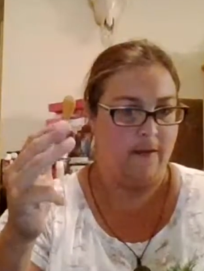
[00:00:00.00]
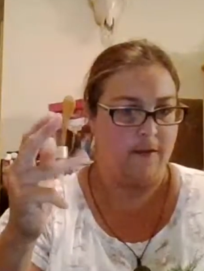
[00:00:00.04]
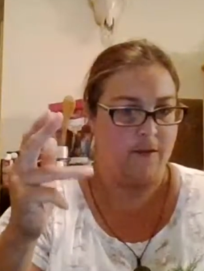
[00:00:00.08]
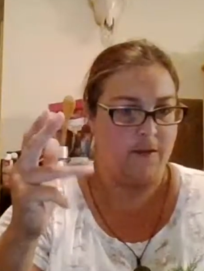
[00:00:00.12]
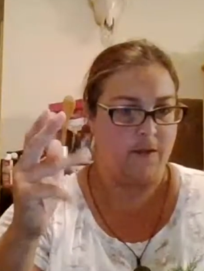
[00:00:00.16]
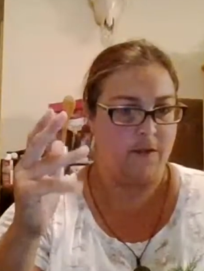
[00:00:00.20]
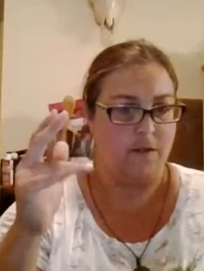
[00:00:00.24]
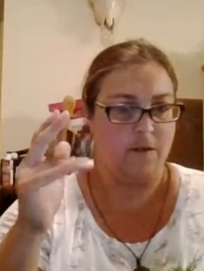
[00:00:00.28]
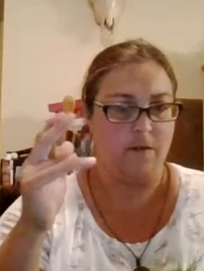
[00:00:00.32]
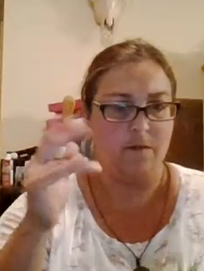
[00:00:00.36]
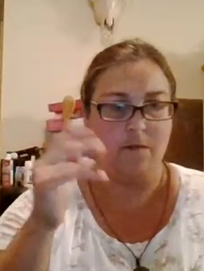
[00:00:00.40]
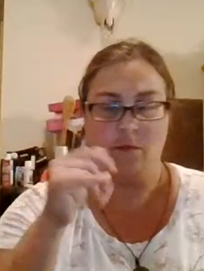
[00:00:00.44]

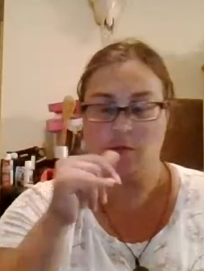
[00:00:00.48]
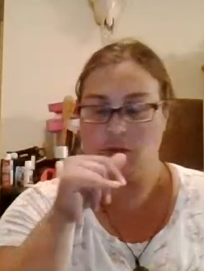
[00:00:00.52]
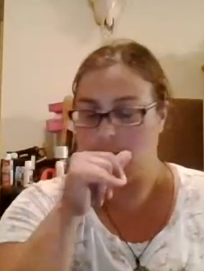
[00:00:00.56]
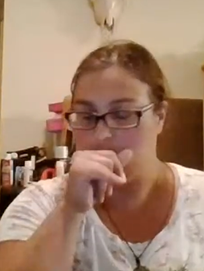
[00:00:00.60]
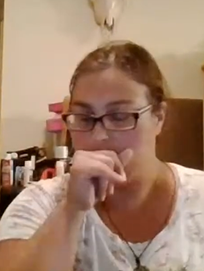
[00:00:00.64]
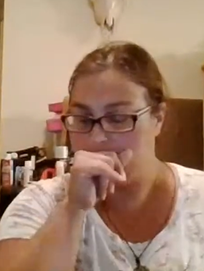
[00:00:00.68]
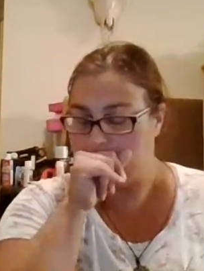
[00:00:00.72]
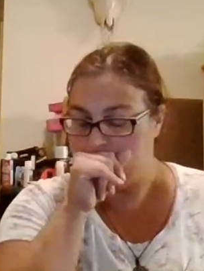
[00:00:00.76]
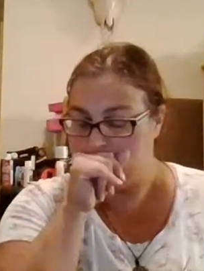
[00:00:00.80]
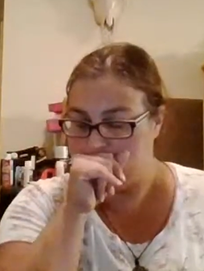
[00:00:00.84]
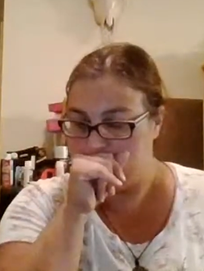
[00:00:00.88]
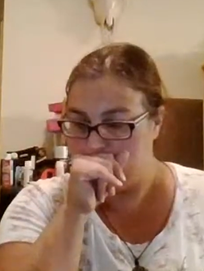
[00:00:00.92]
There's two
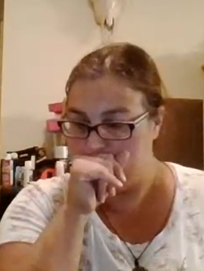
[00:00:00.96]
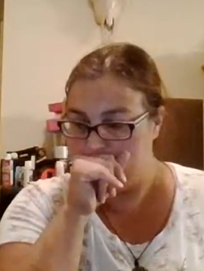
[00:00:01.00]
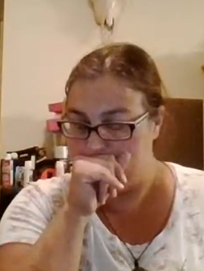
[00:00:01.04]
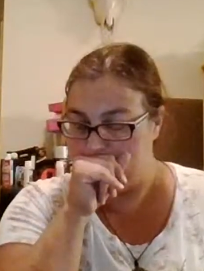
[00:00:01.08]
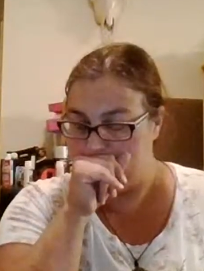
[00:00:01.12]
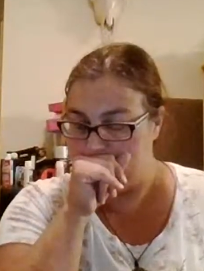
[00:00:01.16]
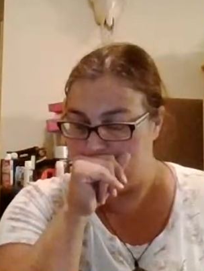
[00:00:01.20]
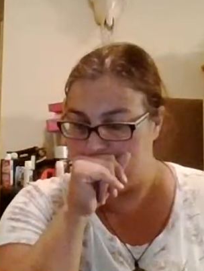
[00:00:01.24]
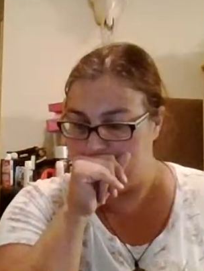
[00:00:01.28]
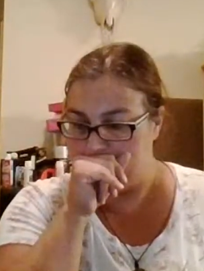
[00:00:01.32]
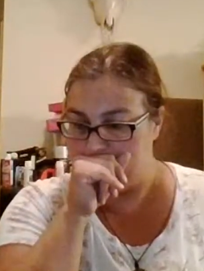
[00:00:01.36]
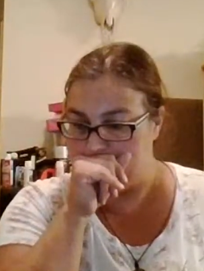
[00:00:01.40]
more. Oh
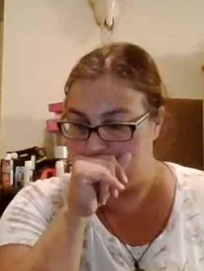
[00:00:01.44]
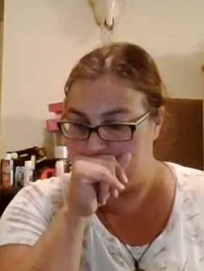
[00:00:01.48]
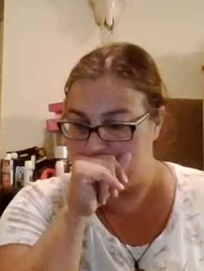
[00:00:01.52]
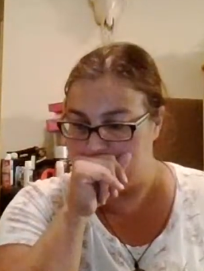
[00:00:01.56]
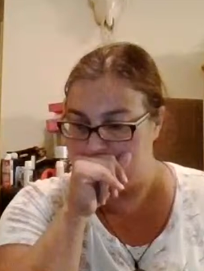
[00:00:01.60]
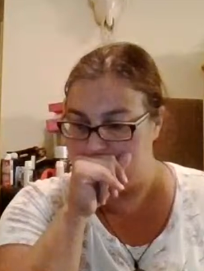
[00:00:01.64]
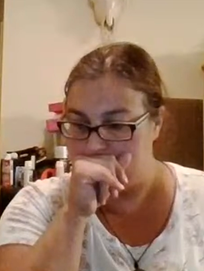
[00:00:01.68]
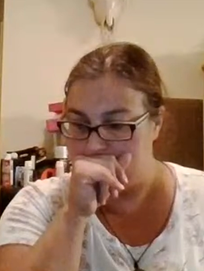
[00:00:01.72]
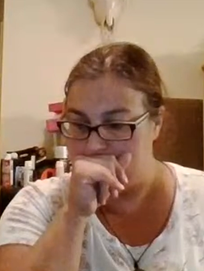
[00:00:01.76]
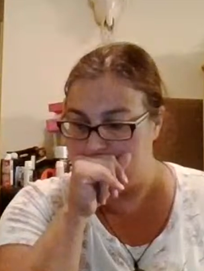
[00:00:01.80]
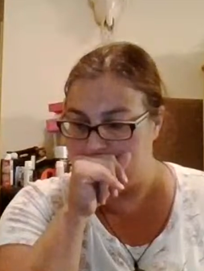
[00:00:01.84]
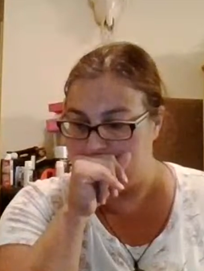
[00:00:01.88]
man,
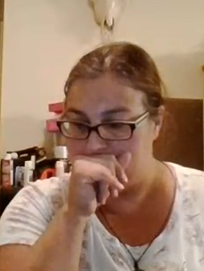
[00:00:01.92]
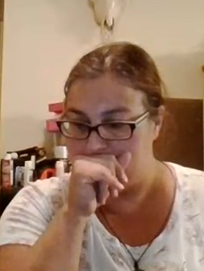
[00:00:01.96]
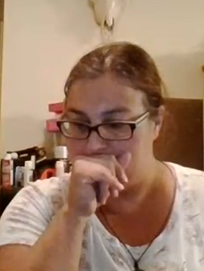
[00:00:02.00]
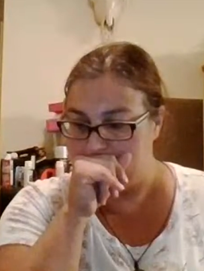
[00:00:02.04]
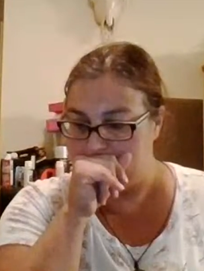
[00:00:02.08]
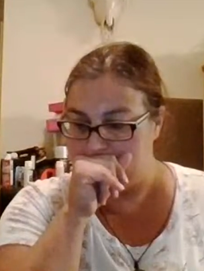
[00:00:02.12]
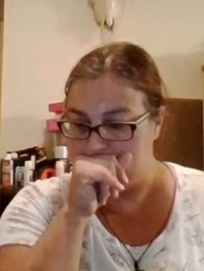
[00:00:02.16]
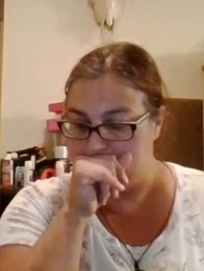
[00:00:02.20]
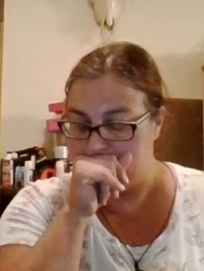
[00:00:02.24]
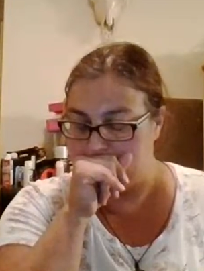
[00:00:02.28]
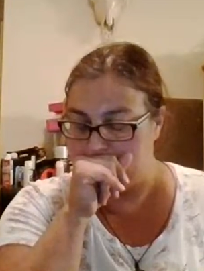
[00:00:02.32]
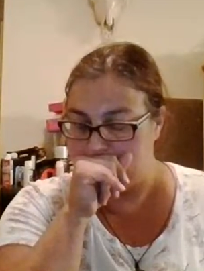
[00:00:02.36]
sage,
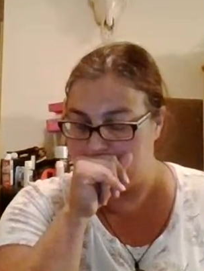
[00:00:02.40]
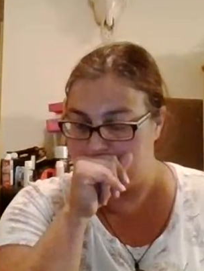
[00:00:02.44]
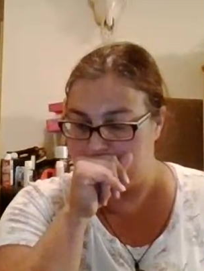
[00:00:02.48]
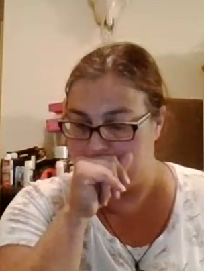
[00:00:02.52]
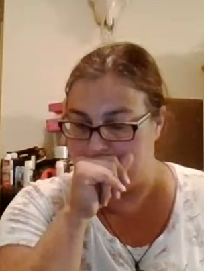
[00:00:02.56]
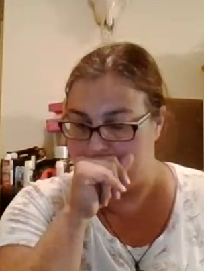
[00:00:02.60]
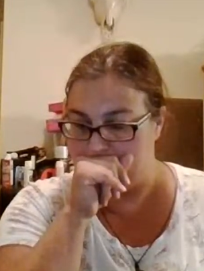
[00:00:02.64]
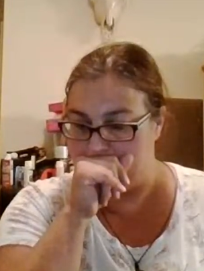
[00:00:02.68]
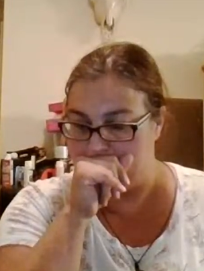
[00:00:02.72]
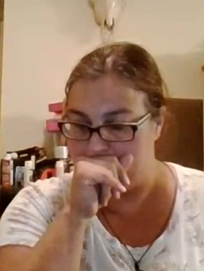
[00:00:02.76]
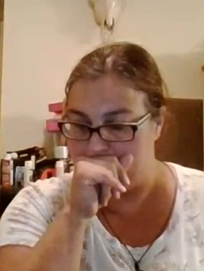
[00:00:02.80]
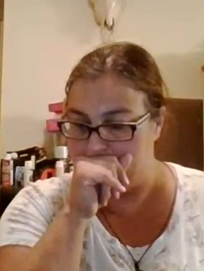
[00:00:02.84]

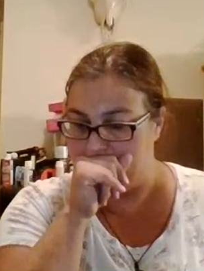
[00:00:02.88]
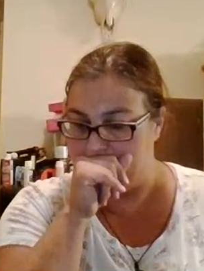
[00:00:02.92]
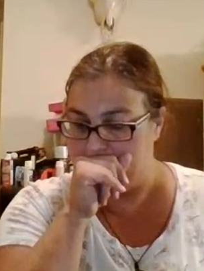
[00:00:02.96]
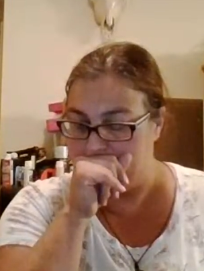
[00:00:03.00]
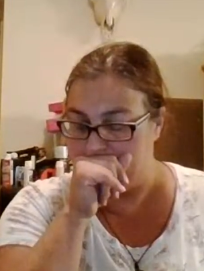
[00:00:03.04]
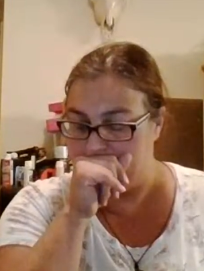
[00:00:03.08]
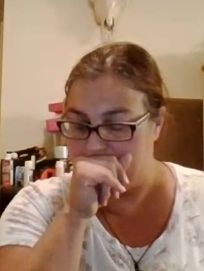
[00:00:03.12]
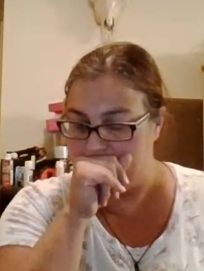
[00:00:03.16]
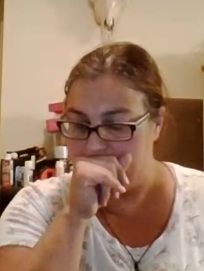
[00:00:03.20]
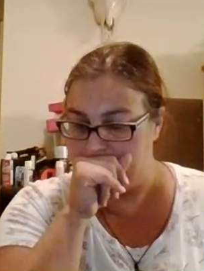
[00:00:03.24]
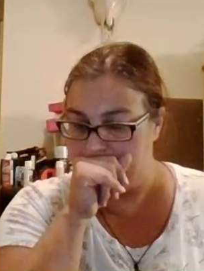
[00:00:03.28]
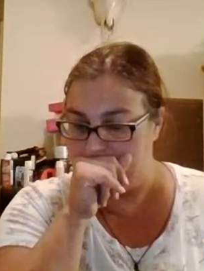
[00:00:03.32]
cedar,
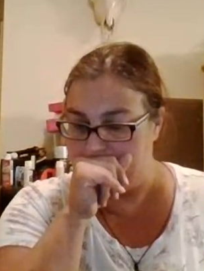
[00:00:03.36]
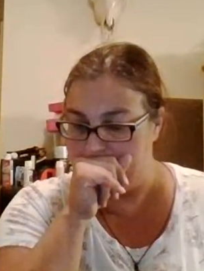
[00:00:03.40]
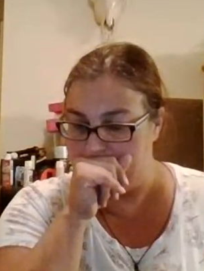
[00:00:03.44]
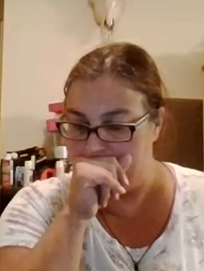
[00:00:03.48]
pine.